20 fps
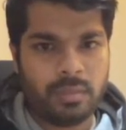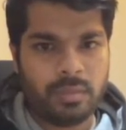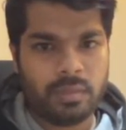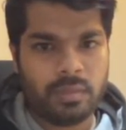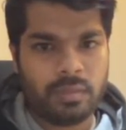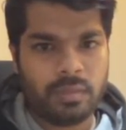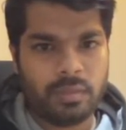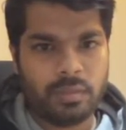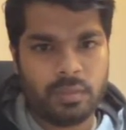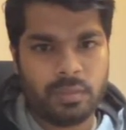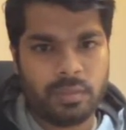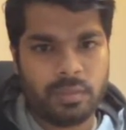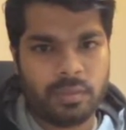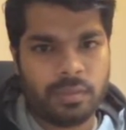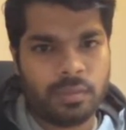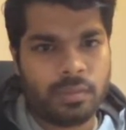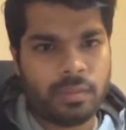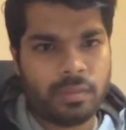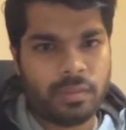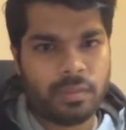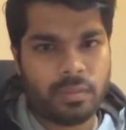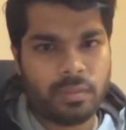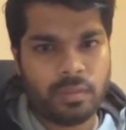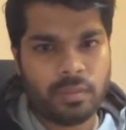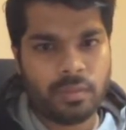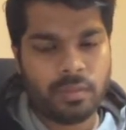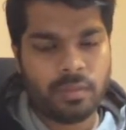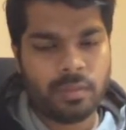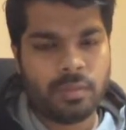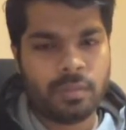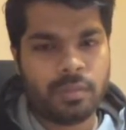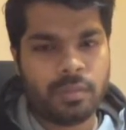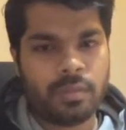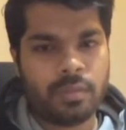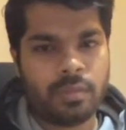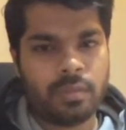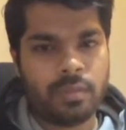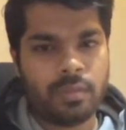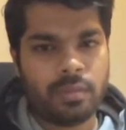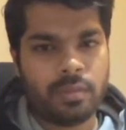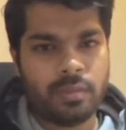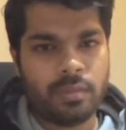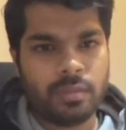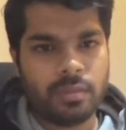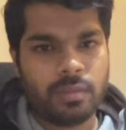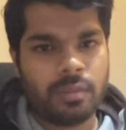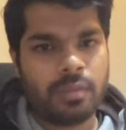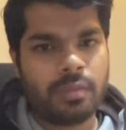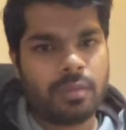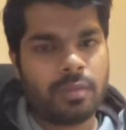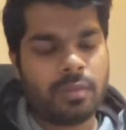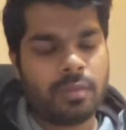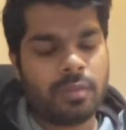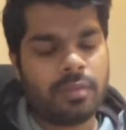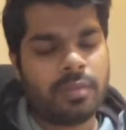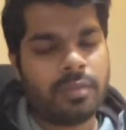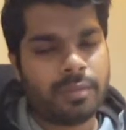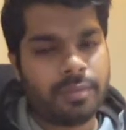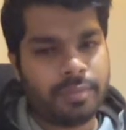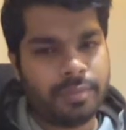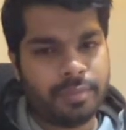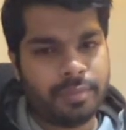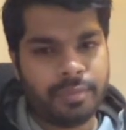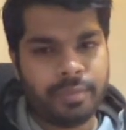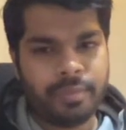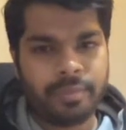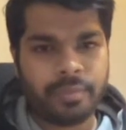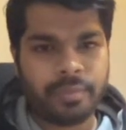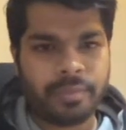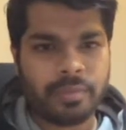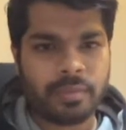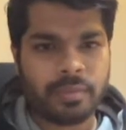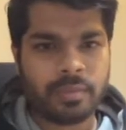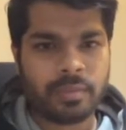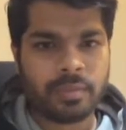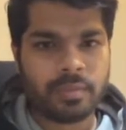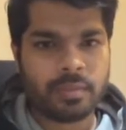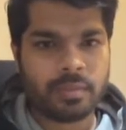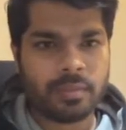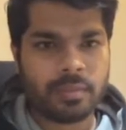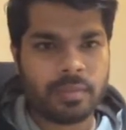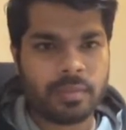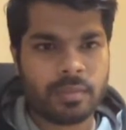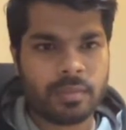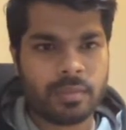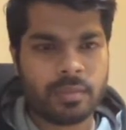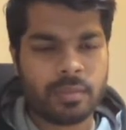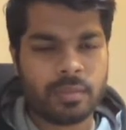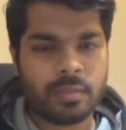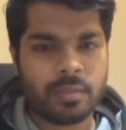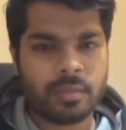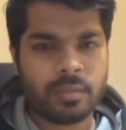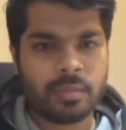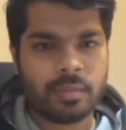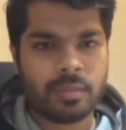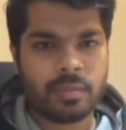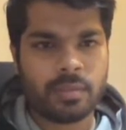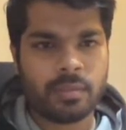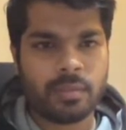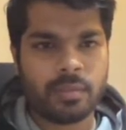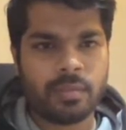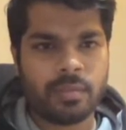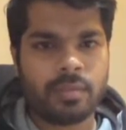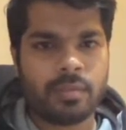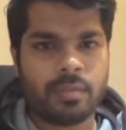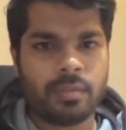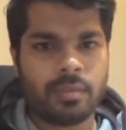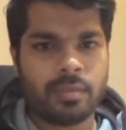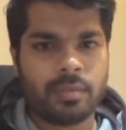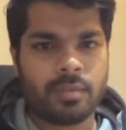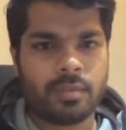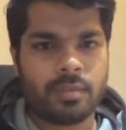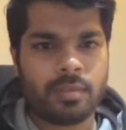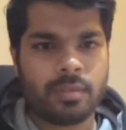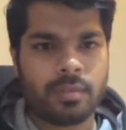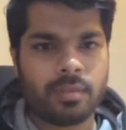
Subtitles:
[no speech]